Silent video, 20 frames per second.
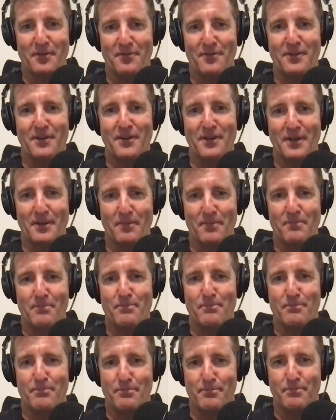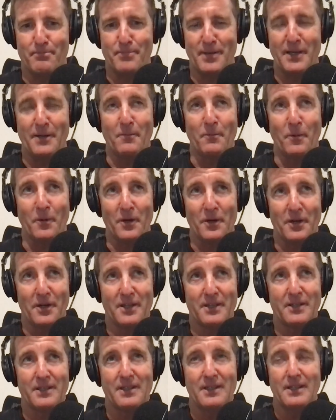very big
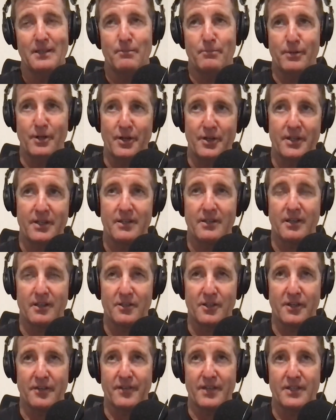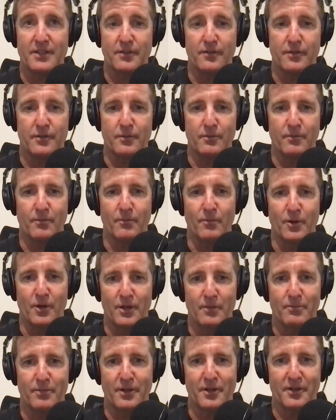work, a lot of interval
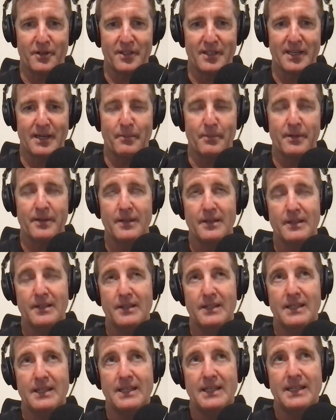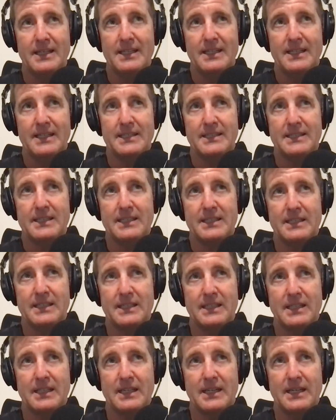work broken up. And
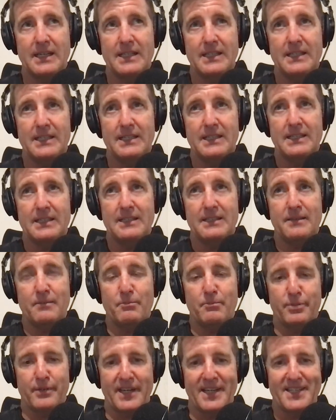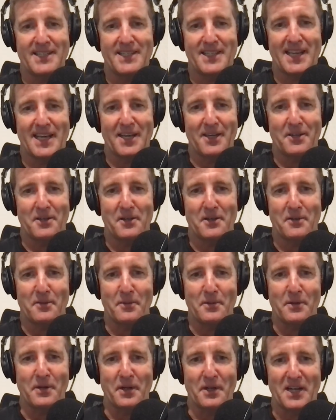I embraced that kind of
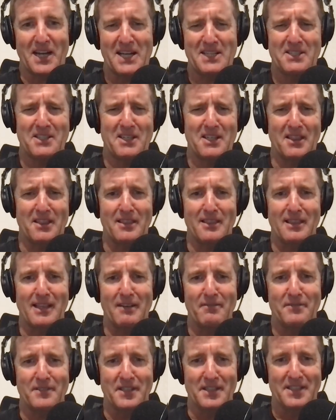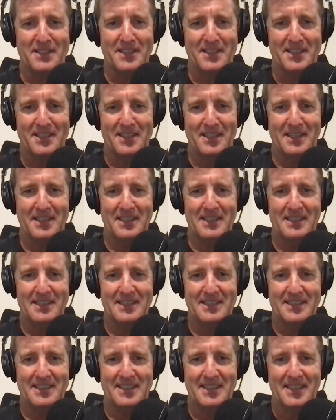work. I actually loved it.
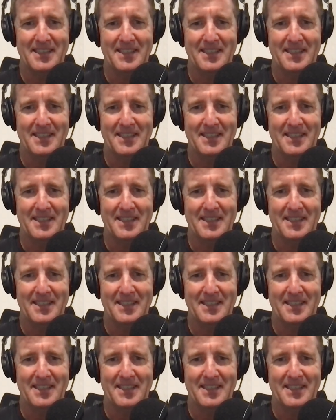And